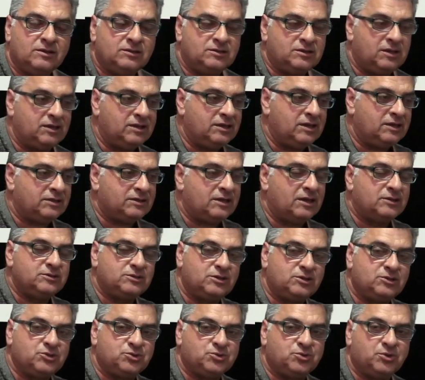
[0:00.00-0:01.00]
So you get those
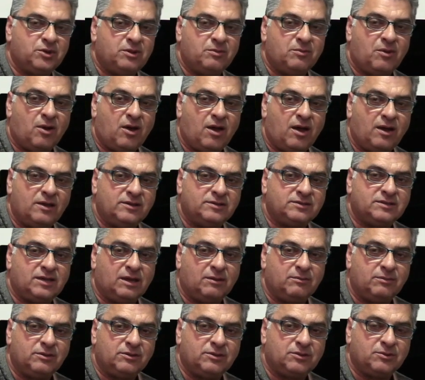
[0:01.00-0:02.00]
extreme highs
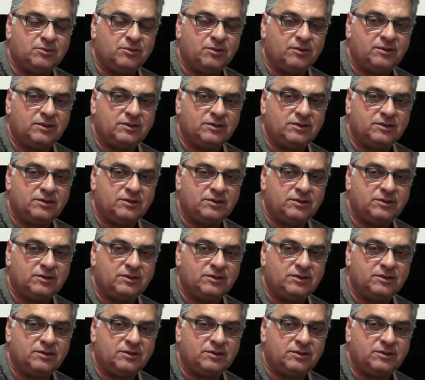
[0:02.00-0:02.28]
coming through,